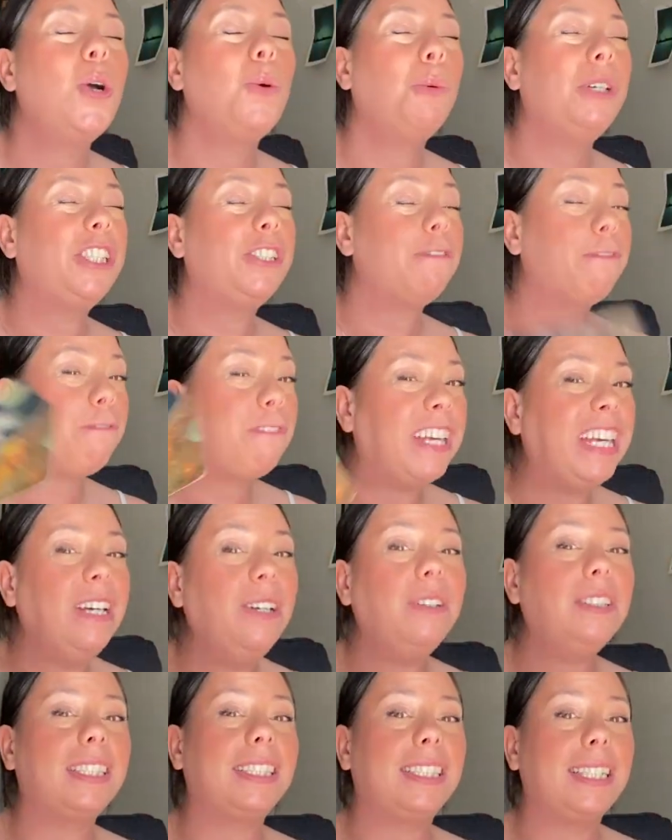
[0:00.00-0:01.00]
which
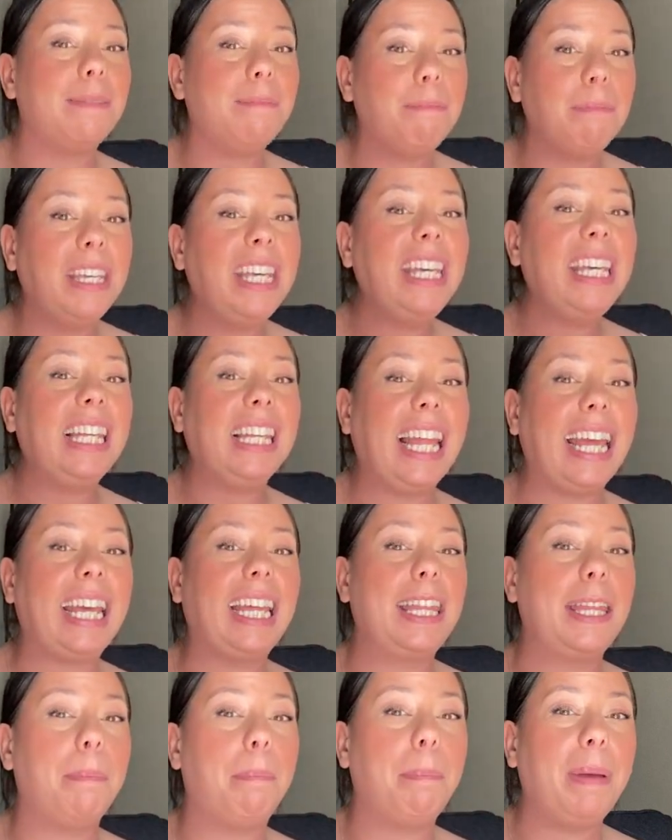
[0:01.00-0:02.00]
feels to me
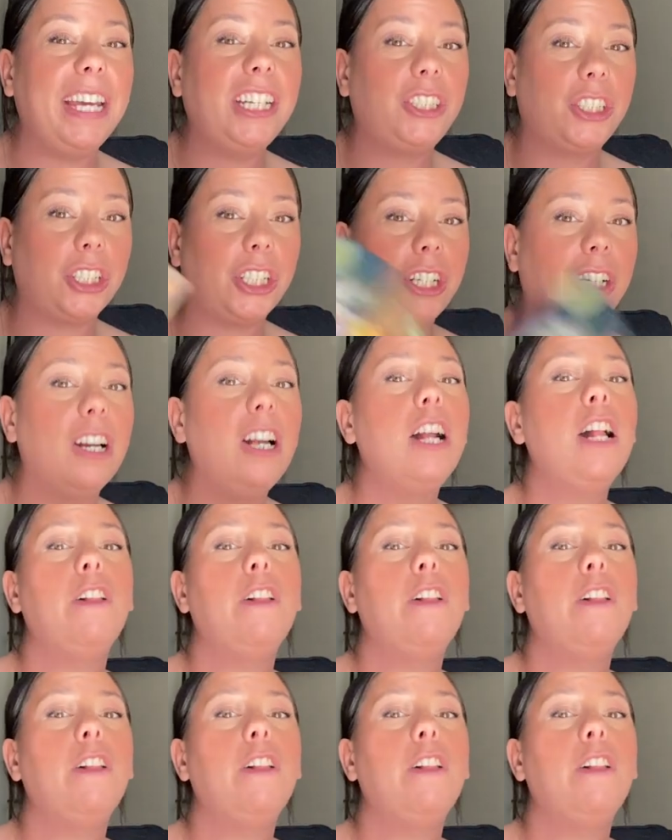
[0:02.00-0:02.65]
like the pitcher.